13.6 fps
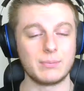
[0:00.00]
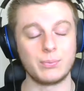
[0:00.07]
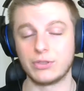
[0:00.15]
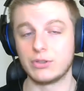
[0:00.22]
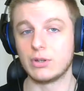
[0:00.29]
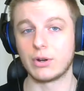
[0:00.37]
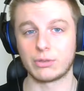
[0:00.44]

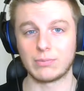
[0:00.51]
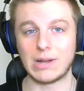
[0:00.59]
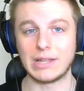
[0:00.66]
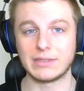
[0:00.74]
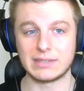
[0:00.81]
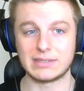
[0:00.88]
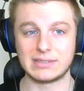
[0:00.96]
You know,
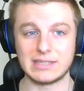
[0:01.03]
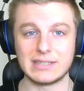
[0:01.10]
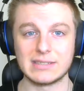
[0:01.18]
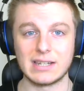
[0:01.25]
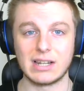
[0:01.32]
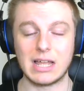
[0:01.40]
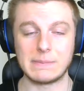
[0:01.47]
throughout this
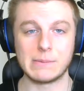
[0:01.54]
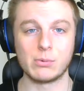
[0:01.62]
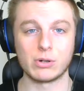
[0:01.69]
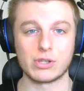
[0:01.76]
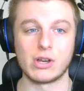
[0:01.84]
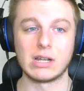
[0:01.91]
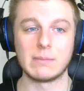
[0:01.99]
season, a lot of people were
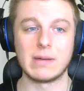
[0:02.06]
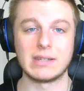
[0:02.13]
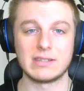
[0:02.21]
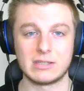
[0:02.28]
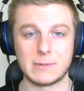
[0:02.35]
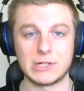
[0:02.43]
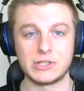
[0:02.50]
talking about this,
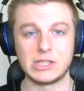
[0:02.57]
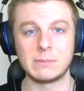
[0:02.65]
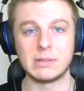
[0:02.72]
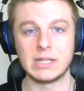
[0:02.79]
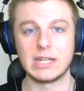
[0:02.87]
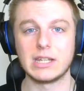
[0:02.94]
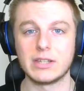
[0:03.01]
especially in the
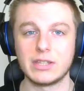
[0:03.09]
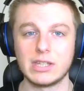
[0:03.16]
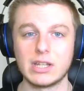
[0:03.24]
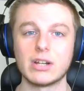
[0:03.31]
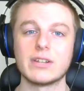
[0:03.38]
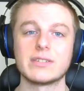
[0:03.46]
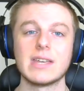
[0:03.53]
beginning of the
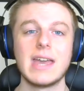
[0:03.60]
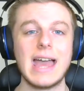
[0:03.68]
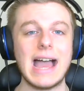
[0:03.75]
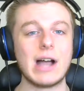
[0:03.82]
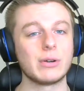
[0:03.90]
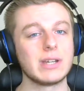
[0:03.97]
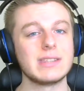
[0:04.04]
year, is
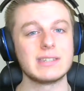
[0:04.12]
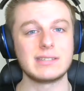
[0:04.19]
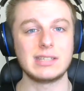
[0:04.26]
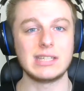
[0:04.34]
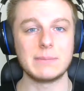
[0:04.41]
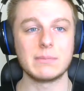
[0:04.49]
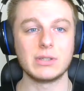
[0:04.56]
how can this
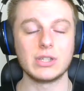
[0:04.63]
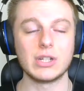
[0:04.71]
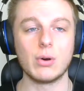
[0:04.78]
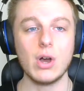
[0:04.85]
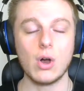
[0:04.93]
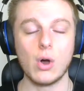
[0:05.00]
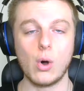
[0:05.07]
team, you know,
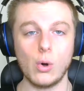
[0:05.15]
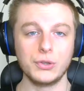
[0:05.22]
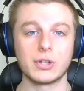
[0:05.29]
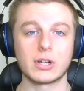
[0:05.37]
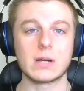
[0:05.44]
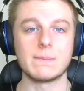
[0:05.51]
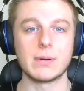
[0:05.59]
hold
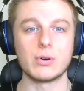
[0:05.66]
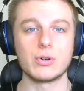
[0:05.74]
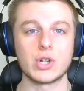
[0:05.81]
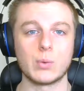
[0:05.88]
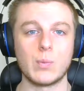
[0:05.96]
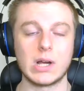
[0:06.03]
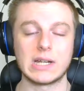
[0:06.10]
their
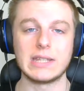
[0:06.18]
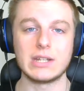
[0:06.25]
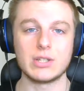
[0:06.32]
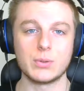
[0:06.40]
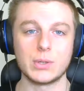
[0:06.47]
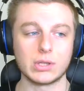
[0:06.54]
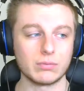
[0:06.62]
composure? What can they
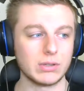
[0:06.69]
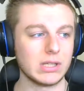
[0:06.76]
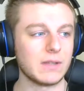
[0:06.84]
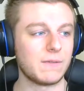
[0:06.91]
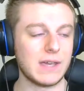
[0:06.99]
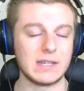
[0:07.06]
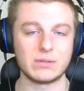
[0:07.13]
do when they really
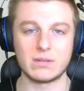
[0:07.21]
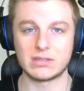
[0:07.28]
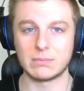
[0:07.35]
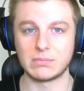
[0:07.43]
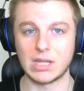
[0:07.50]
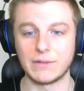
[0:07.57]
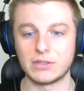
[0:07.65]
face
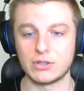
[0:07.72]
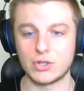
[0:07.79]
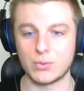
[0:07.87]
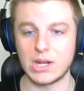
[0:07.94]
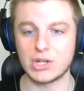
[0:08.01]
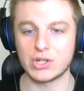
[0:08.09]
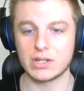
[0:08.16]
some tough
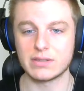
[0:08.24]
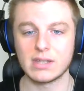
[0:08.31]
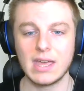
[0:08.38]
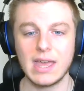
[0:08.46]
situations?